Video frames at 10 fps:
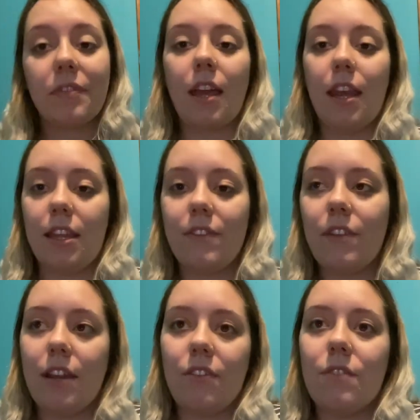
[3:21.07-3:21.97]
And even
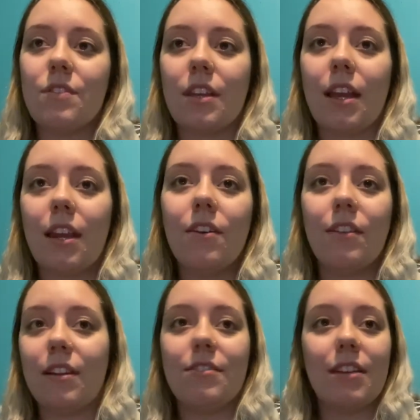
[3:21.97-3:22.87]
I knew, I was like, I know,
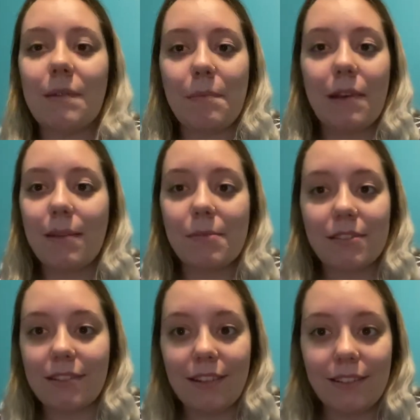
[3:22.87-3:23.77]
like, she's not gonna be mad, I'm just
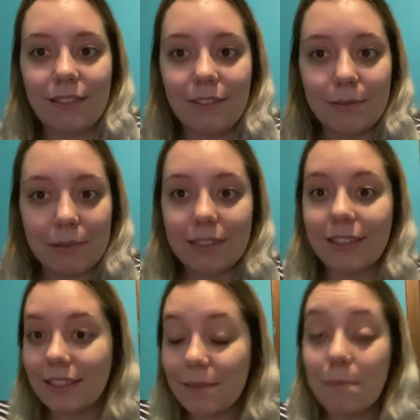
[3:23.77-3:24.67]
scared to do it, because
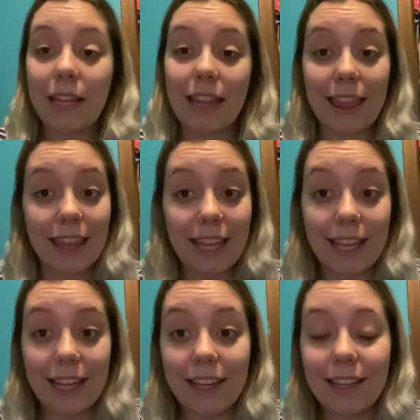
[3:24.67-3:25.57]
it's a big
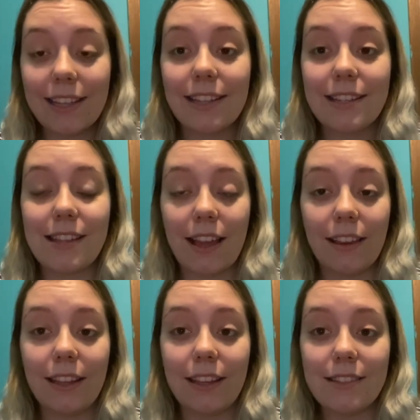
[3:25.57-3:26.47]
thing
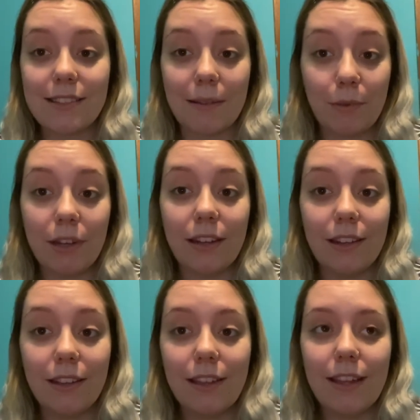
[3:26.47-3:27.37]
telling someone,
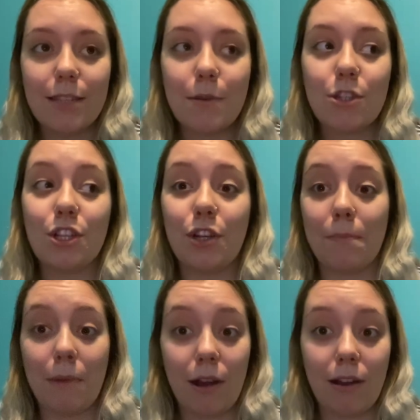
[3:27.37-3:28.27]
especially your
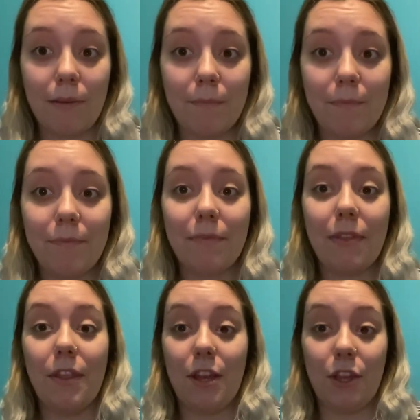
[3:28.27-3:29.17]
mom,
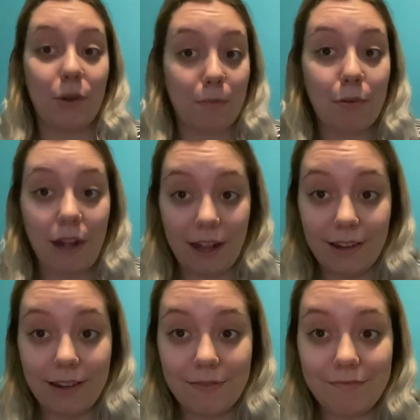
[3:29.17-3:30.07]
that you're
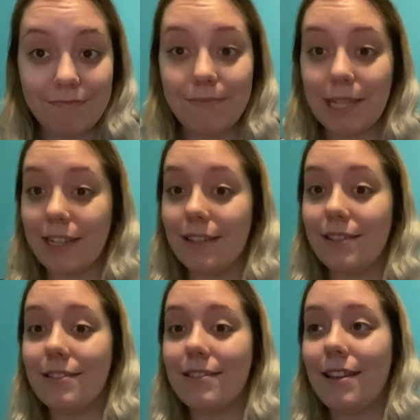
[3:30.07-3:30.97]
pregnant,
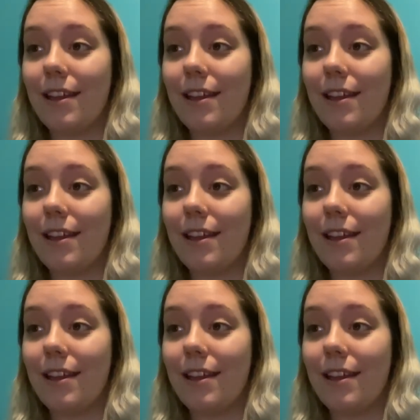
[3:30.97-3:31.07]
because